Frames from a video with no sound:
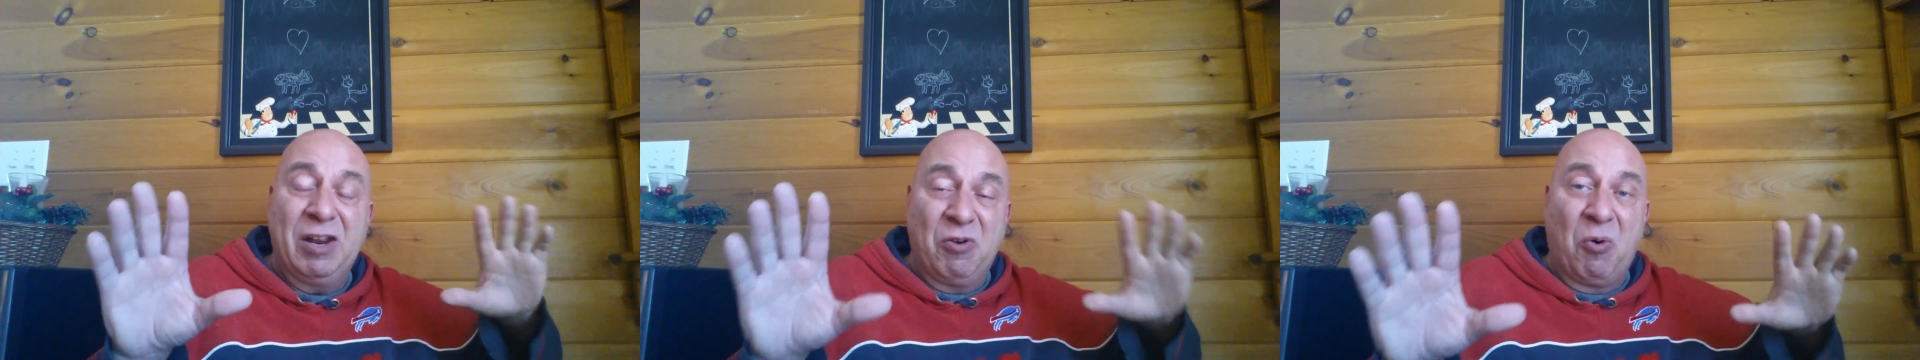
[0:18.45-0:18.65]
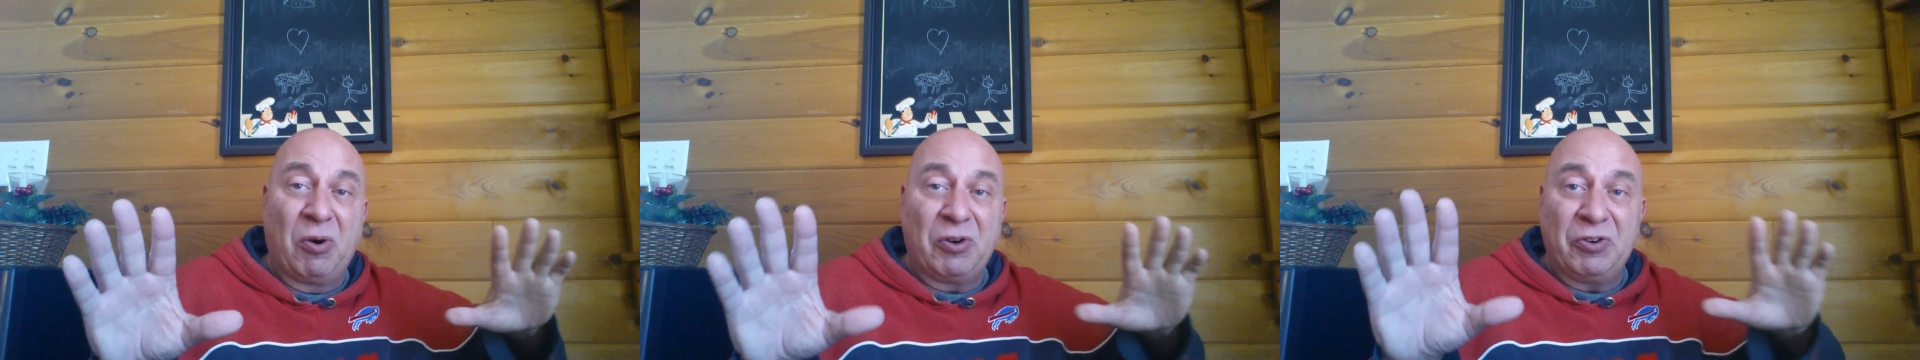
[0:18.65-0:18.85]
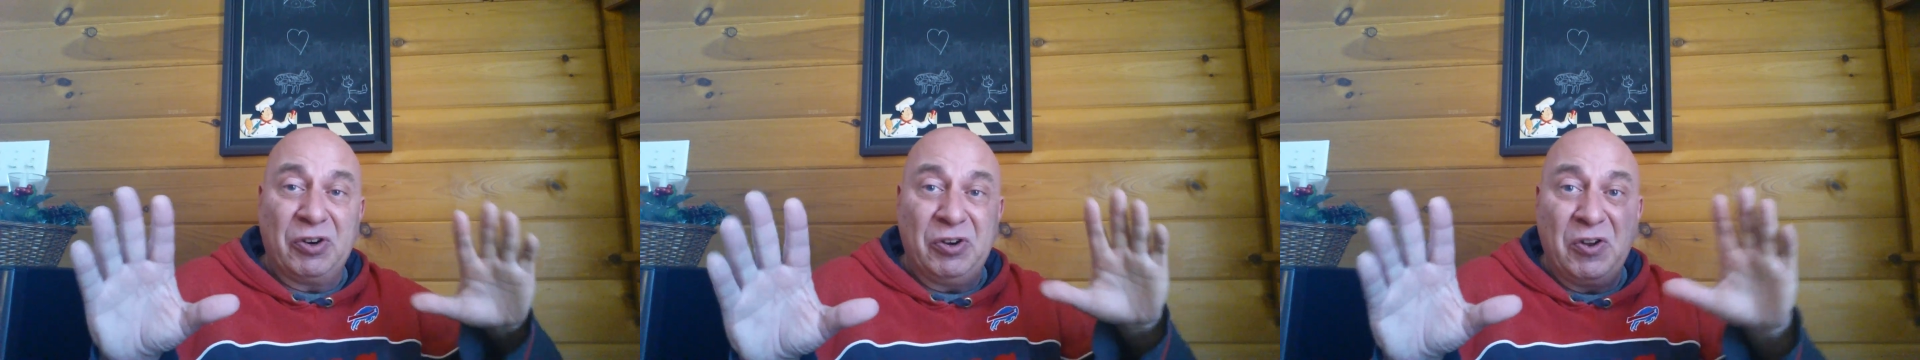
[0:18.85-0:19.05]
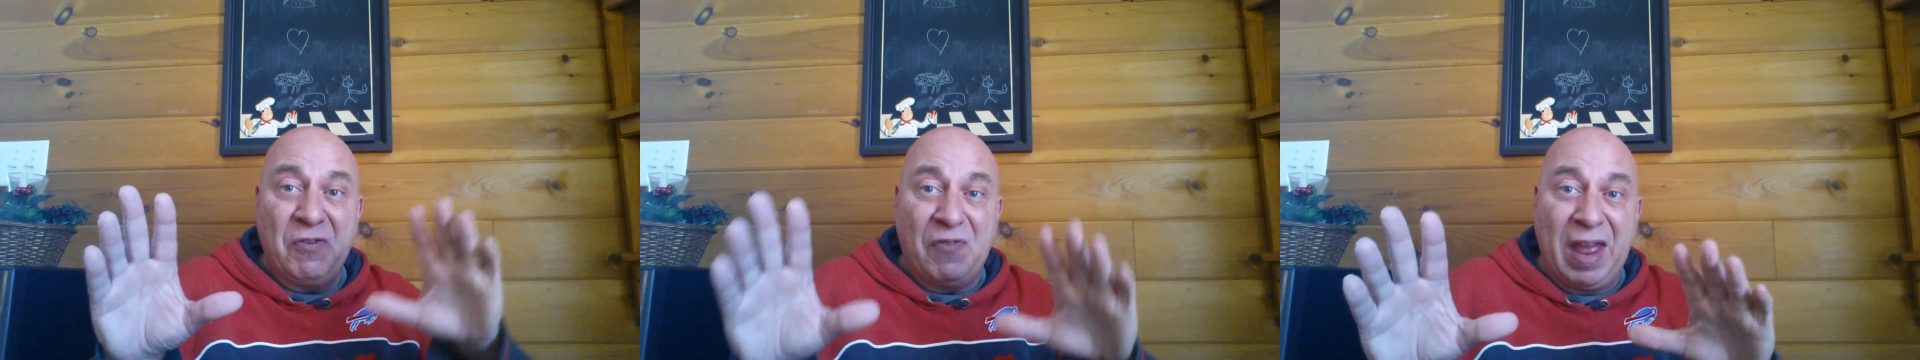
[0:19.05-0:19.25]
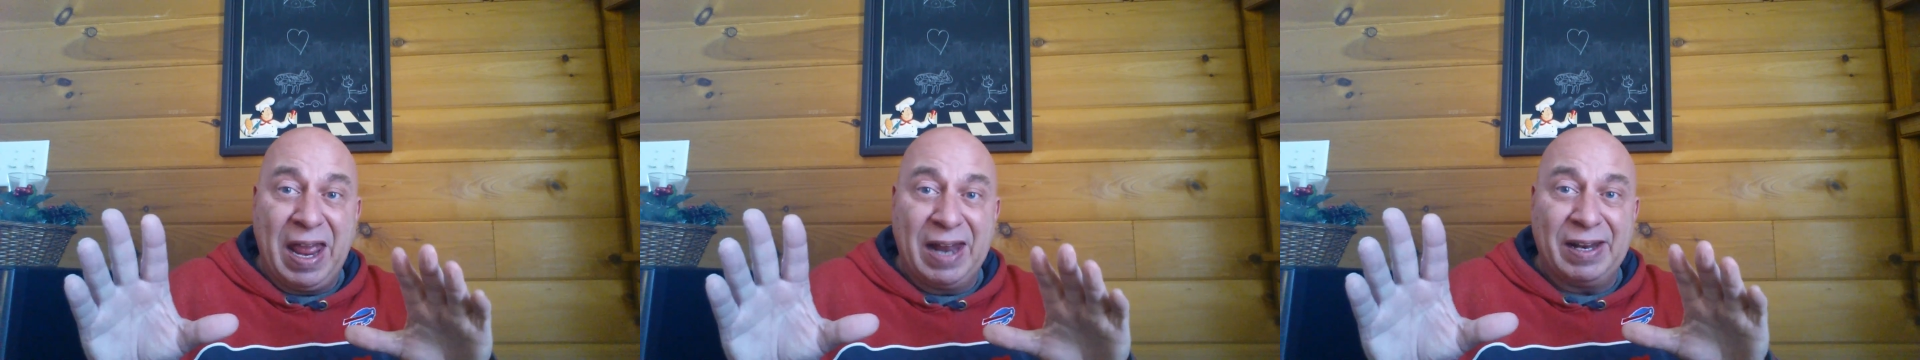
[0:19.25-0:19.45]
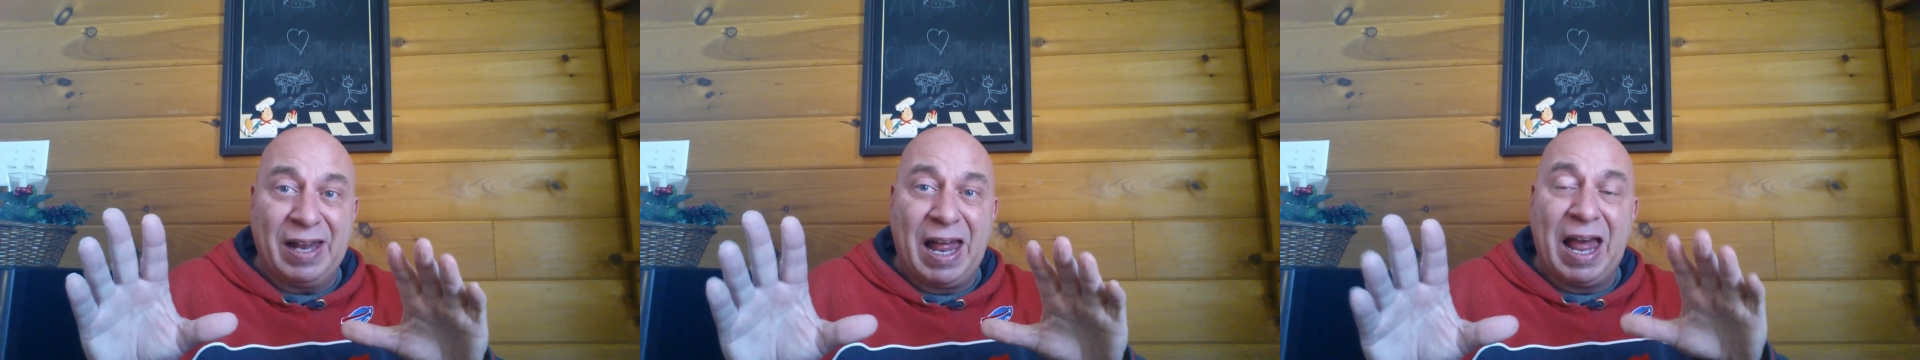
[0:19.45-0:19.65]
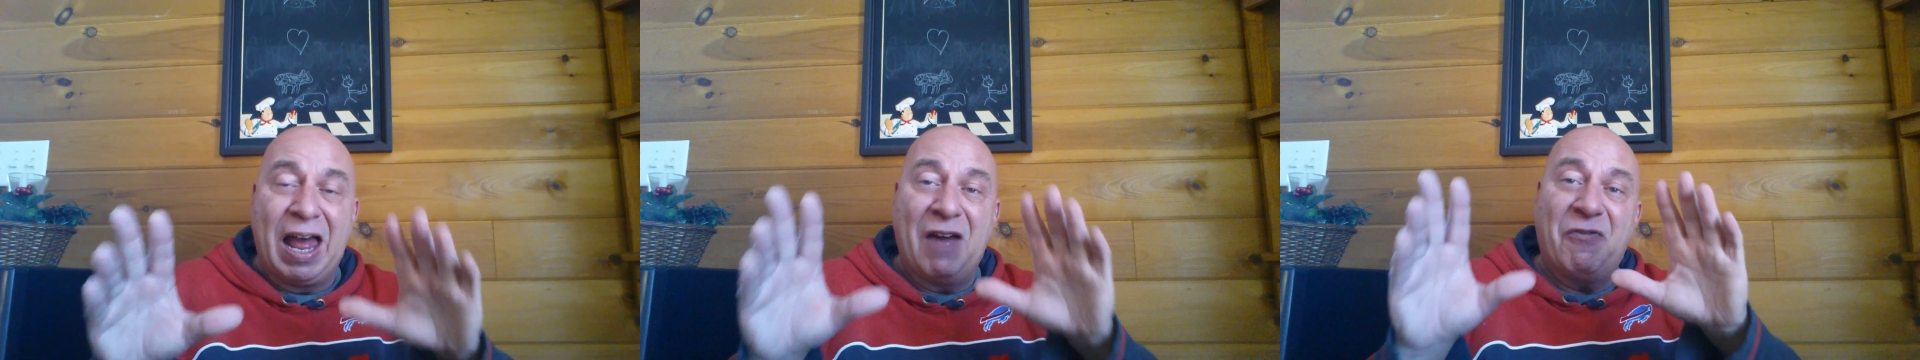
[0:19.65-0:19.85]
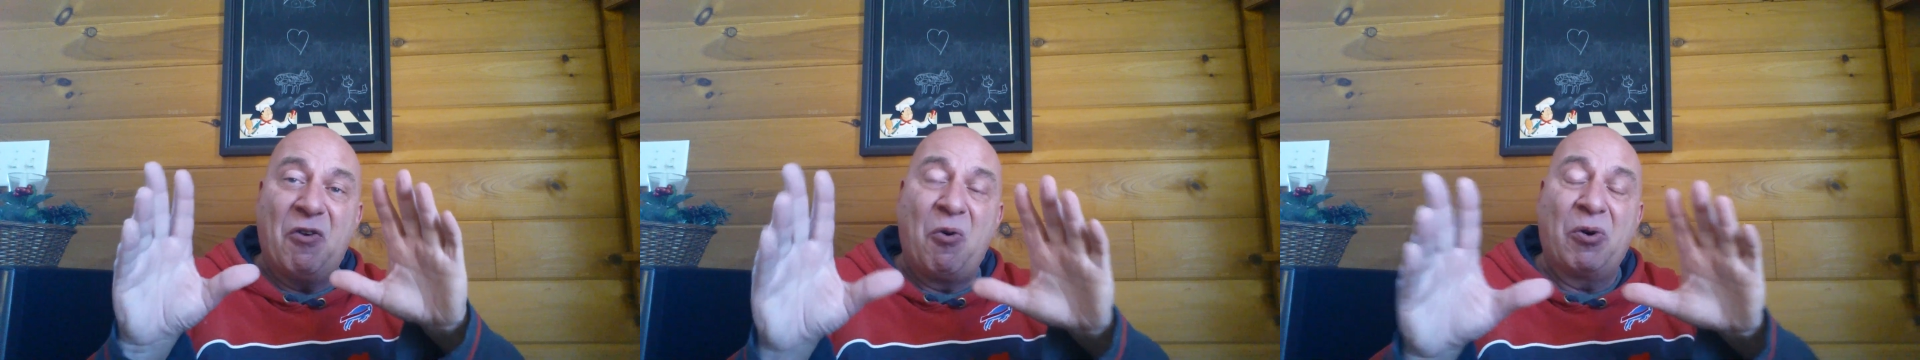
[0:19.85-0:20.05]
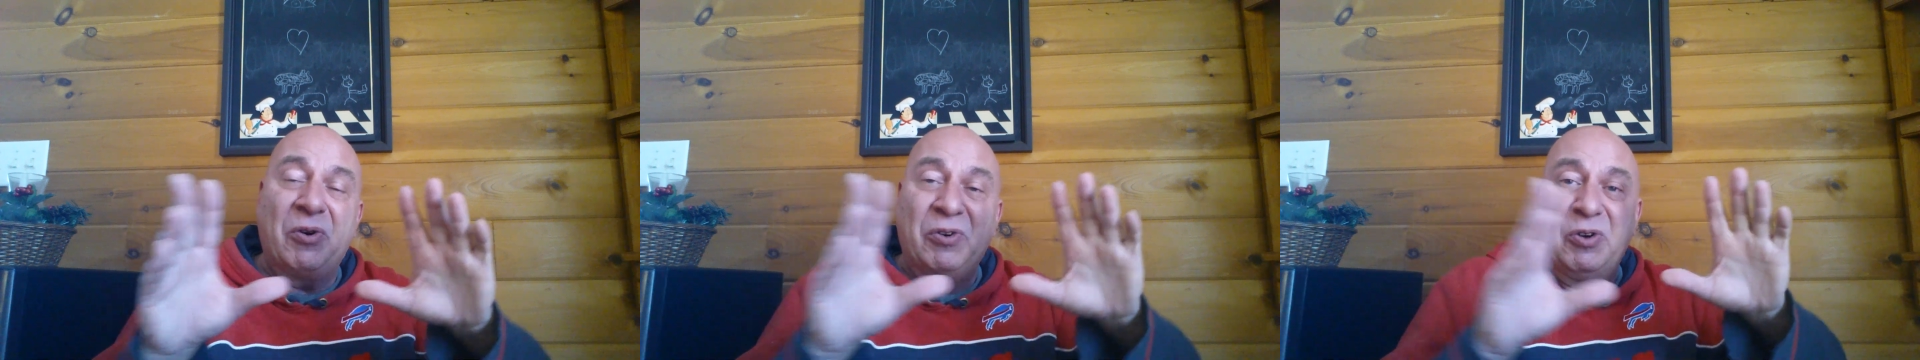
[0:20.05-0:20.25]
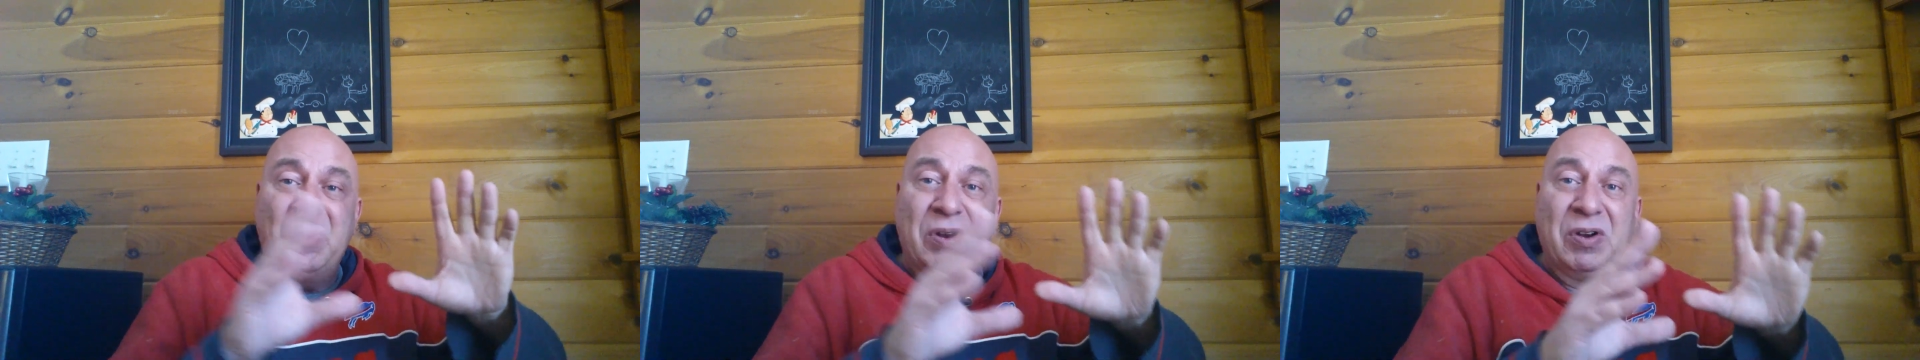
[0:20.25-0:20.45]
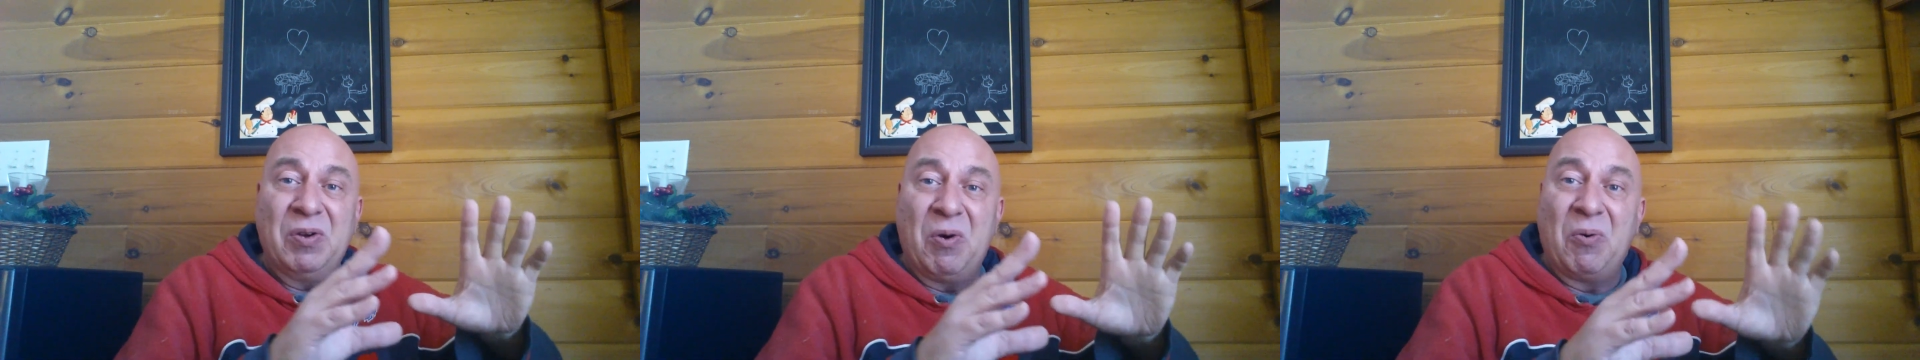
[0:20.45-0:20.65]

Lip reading: in order to do van life or in